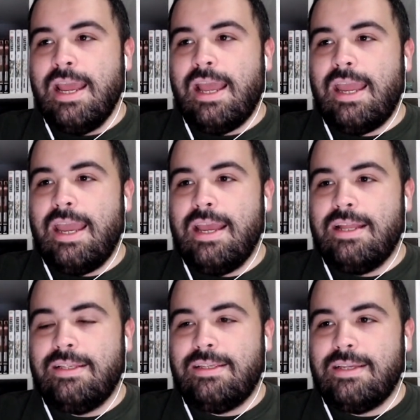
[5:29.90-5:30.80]

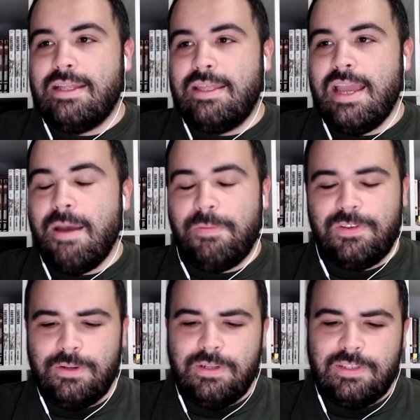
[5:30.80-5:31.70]
And the
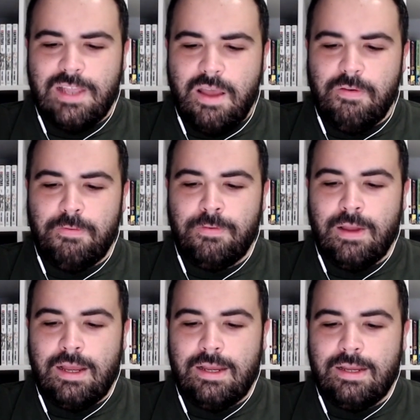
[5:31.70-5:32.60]
episode itself,
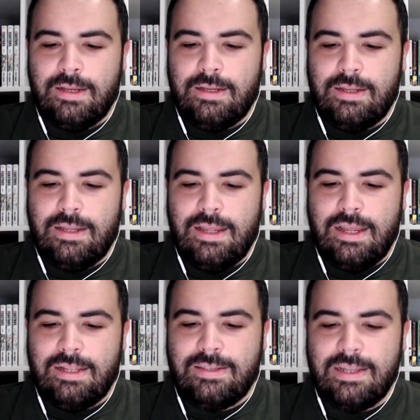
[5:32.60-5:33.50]
uh,
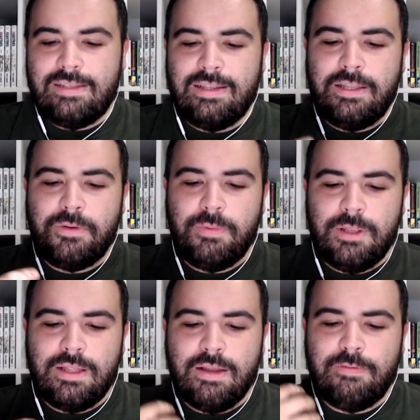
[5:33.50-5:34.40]
it's it's a little
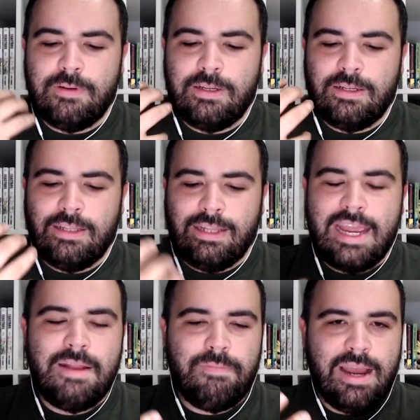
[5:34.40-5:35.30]
bit of a
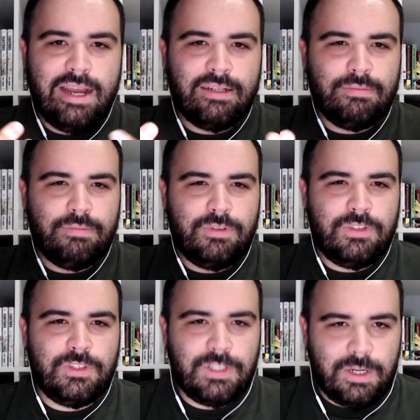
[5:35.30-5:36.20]
laid back
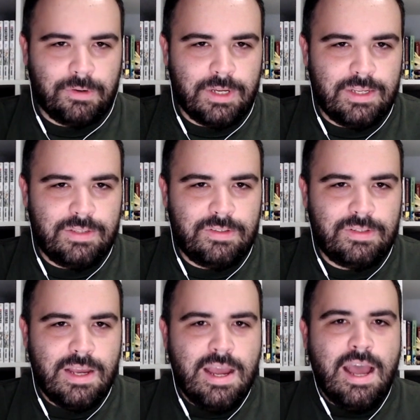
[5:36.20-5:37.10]
series.
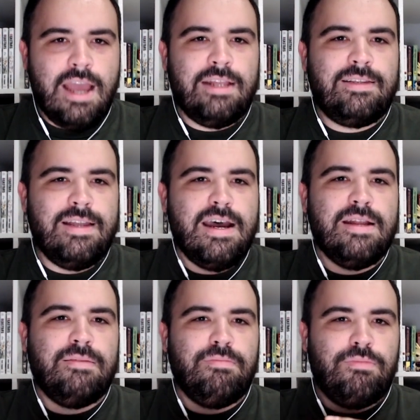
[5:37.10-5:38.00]
It's
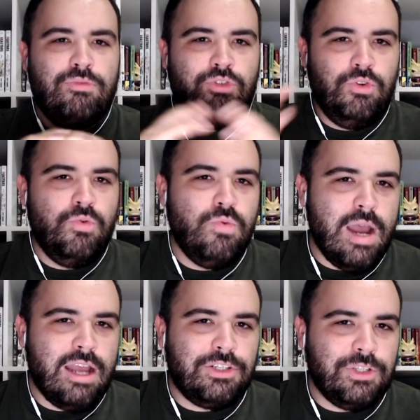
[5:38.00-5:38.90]
not too
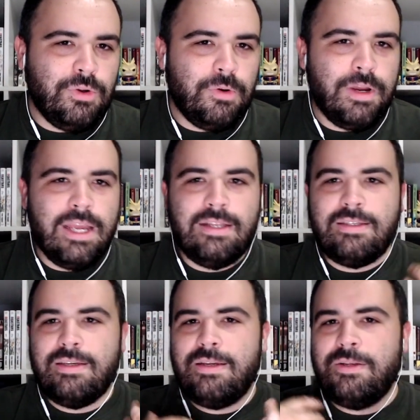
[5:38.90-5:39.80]
action
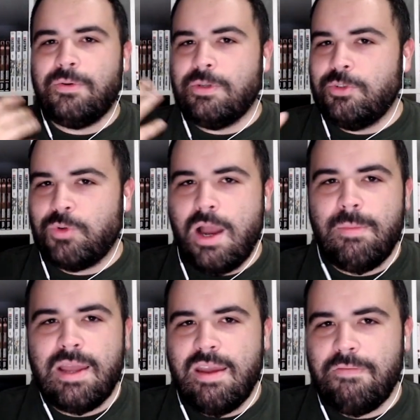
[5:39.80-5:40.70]
oriented or
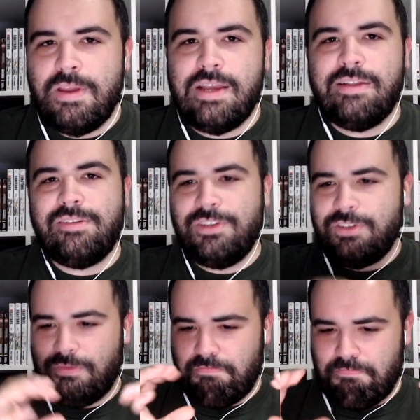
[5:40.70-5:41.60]
drama heavy. It's
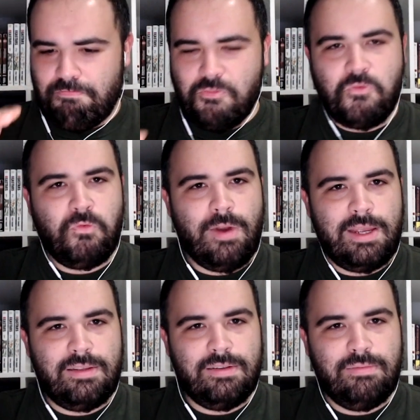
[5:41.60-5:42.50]
just
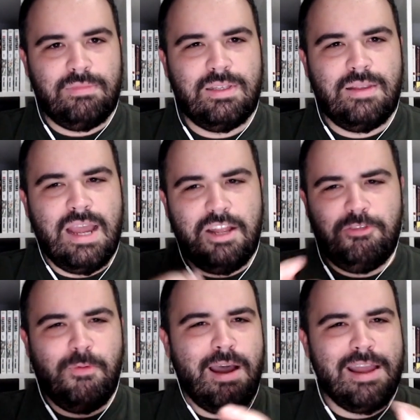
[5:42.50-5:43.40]
right.
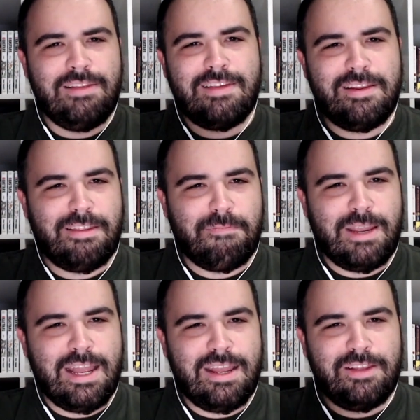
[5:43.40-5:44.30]
Hence why I said at the
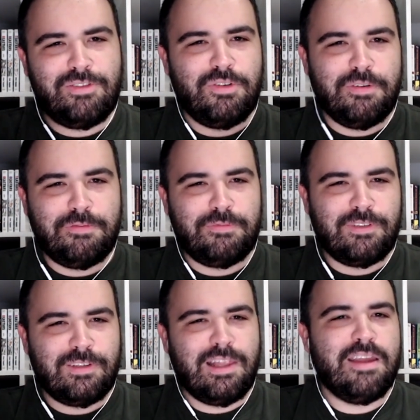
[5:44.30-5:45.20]
beginning, sort of
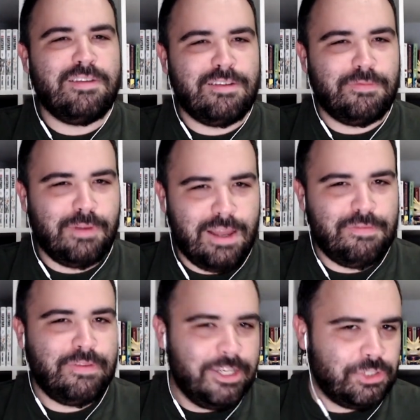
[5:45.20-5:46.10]
slice of
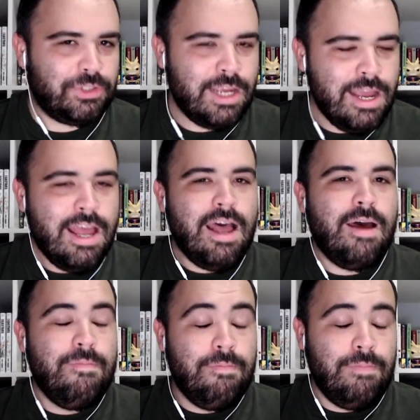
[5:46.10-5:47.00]
life ish.
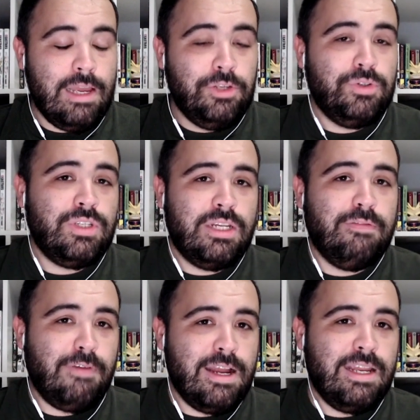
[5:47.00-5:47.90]
I'm interested in
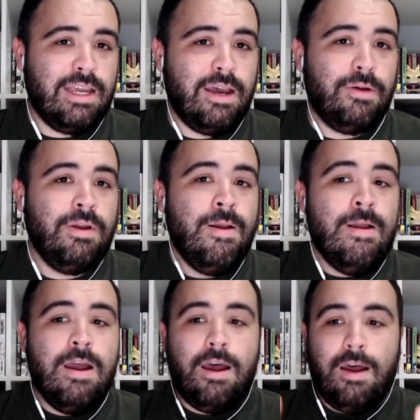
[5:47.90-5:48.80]
finding out
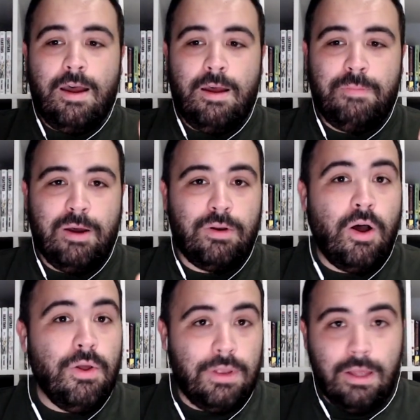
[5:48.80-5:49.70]
uh, about
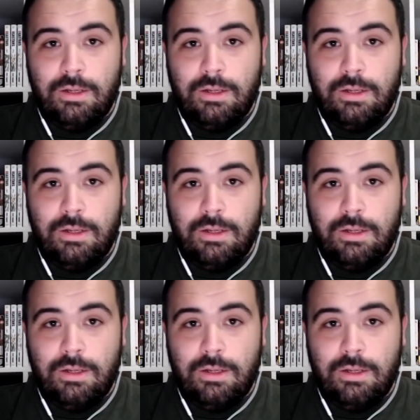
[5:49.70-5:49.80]
all the other